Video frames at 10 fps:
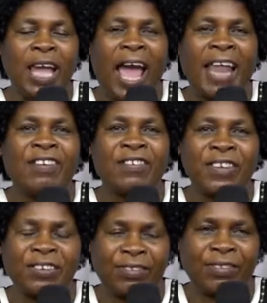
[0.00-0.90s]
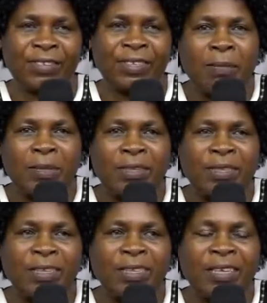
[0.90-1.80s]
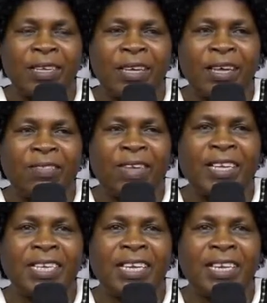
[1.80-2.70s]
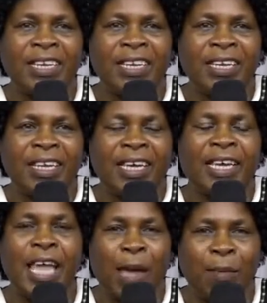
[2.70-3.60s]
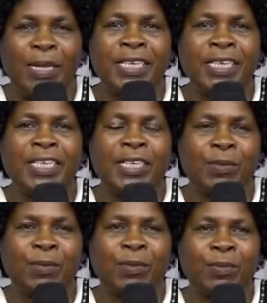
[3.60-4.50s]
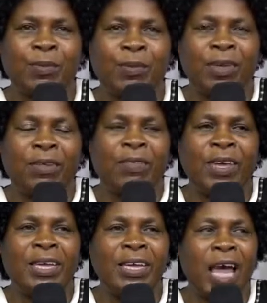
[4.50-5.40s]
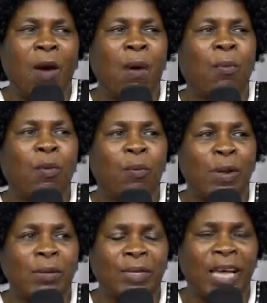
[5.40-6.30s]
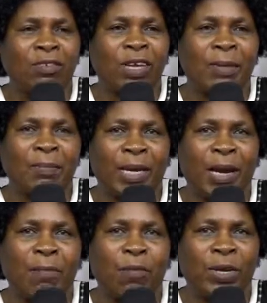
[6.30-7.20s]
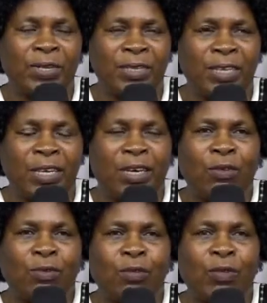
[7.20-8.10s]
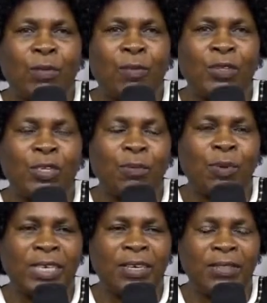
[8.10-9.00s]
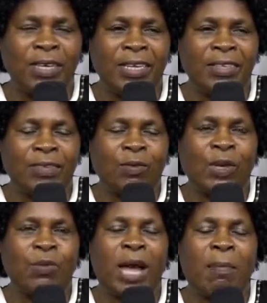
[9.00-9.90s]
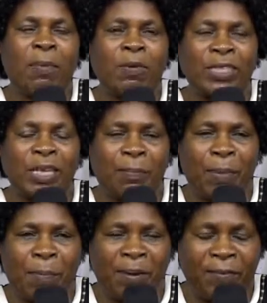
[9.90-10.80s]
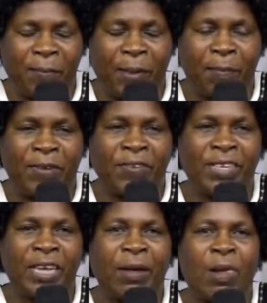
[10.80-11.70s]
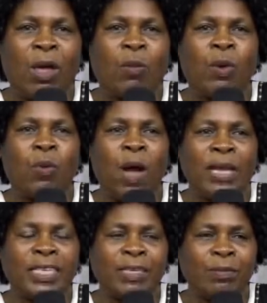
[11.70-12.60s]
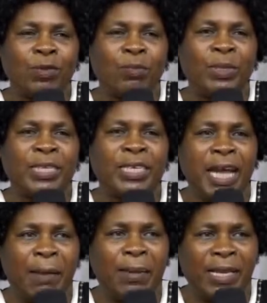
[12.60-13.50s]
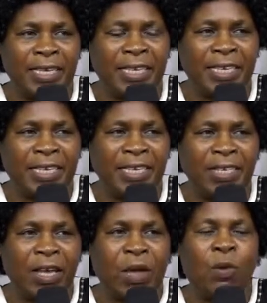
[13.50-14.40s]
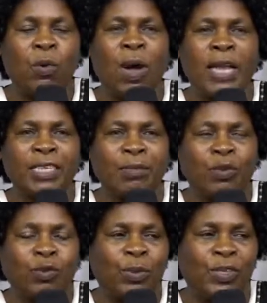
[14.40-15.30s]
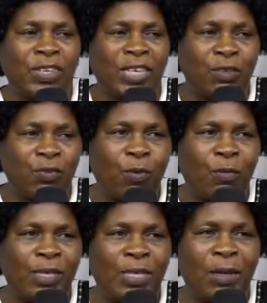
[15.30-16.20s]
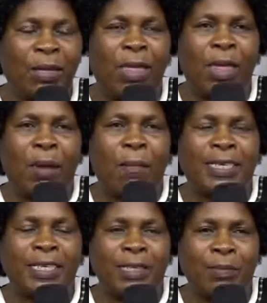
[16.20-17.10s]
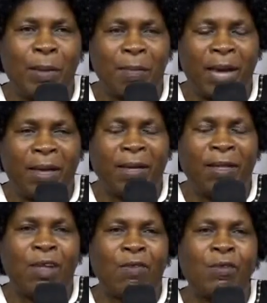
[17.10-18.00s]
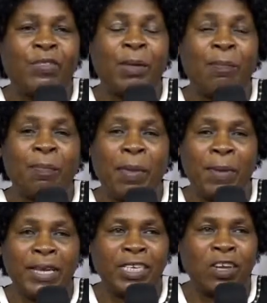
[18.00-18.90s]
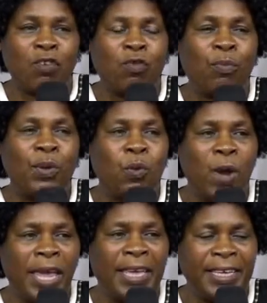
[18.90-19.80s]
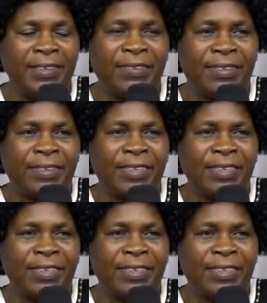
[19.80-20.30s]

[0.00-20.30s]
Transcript: address that can rehabilitate him, then our problems actually become worse. So the most important thing is when we approach the perpetrator, we want him to be rehabilitated. We want him to be transformed. But remember, for the perpetrator to be where he is